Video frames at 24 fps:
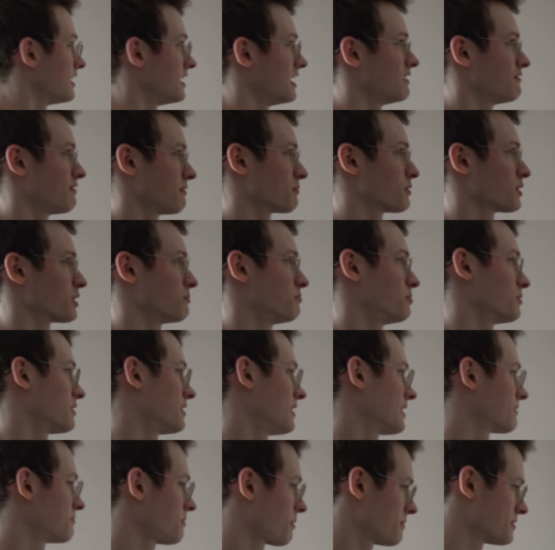if I'm gonna put
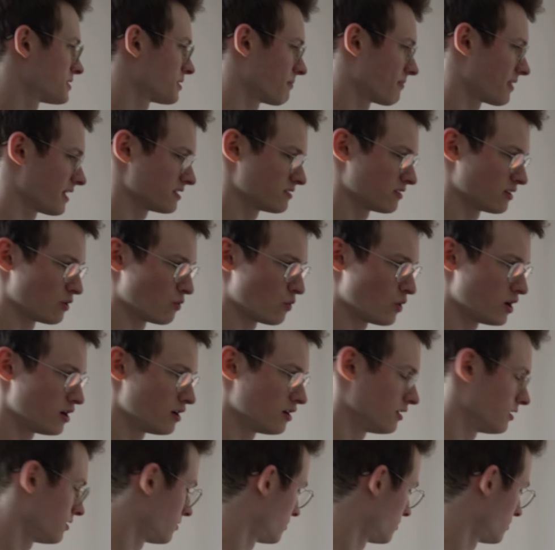like maybe some things on the wall